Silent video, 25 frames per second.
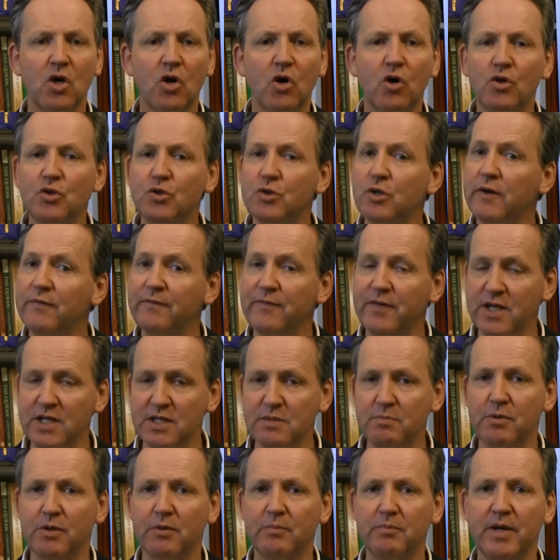or to our
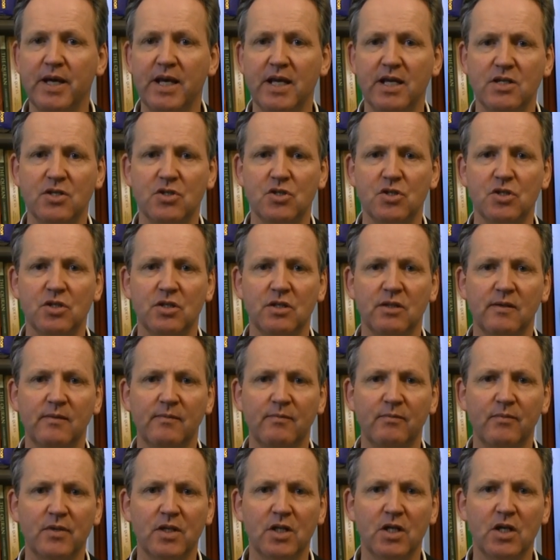Facebook page,
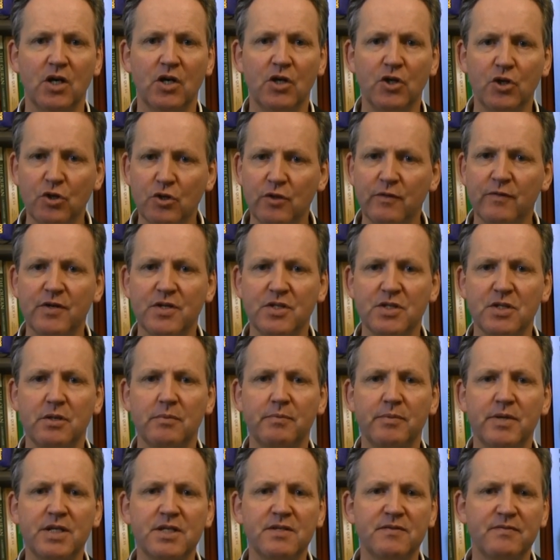Universal
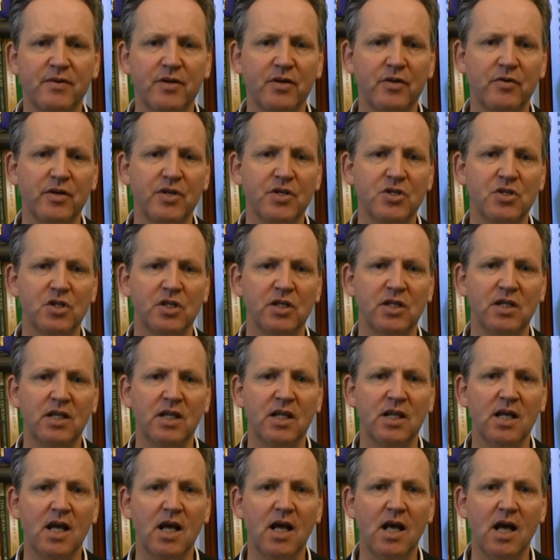Peace Federation.
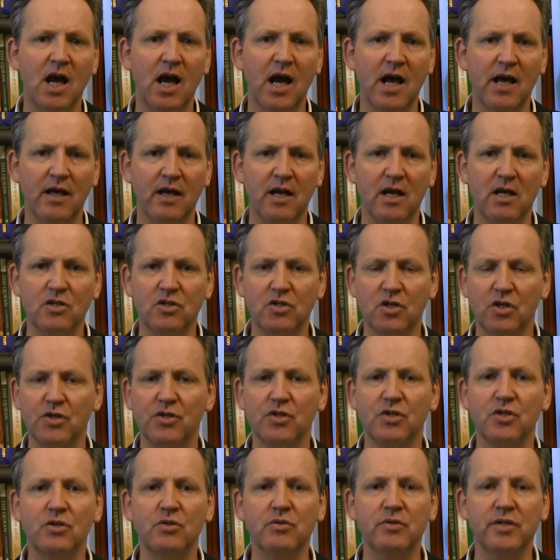
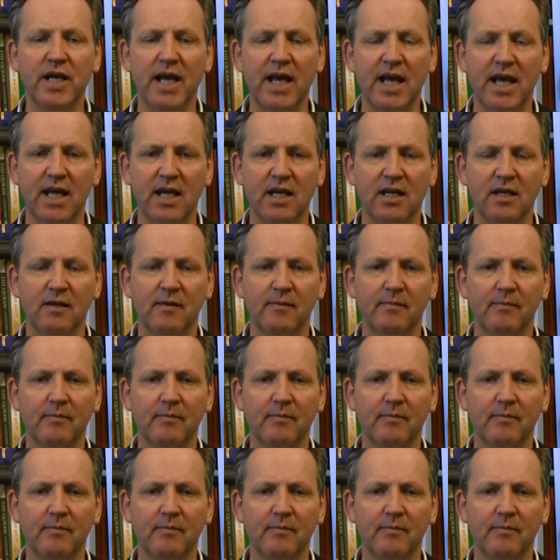UK.